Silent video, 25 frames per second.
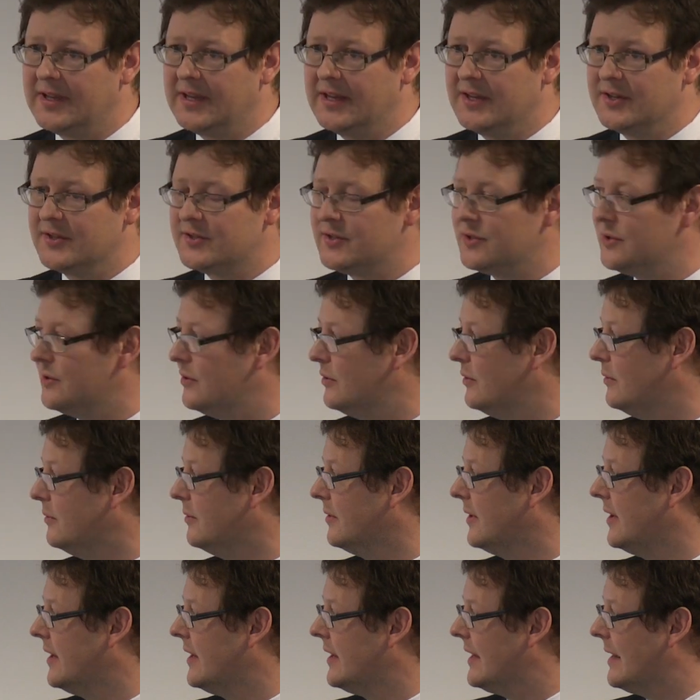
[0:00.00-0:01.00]
into
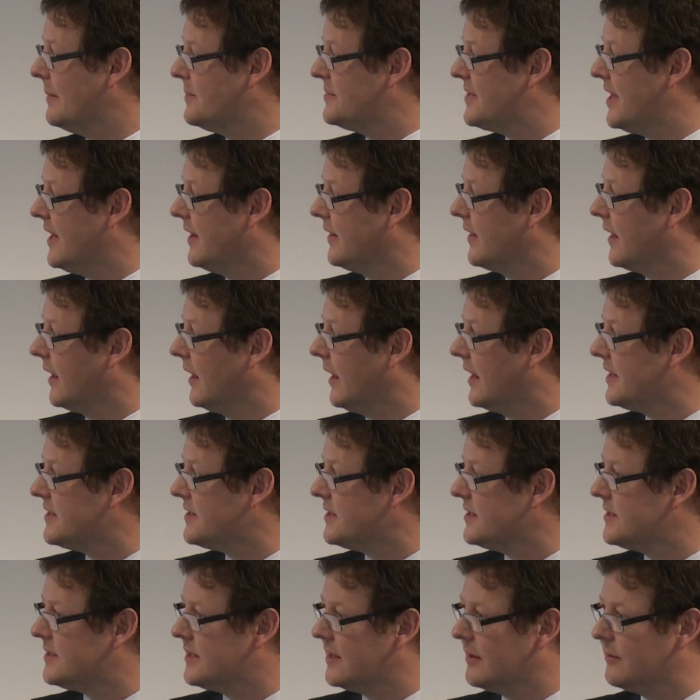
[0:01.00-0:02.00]
obtaining the
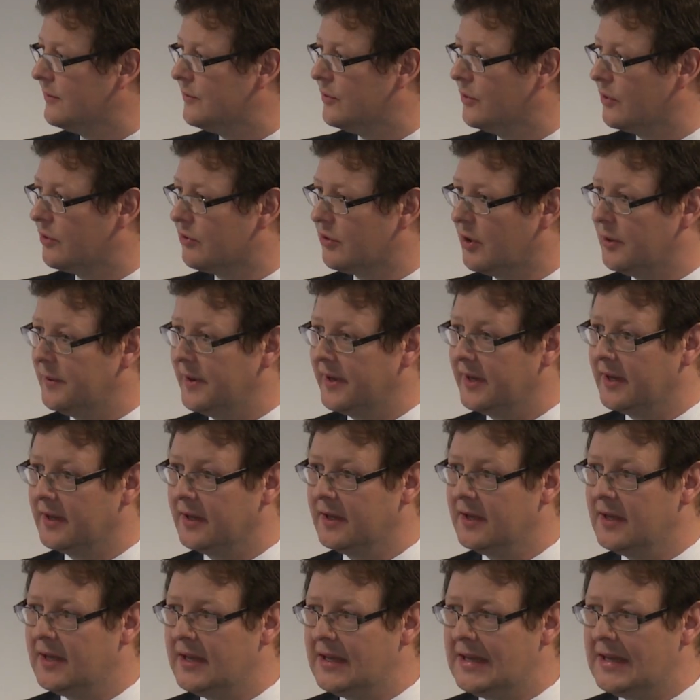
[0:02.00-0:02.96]
licensing for growing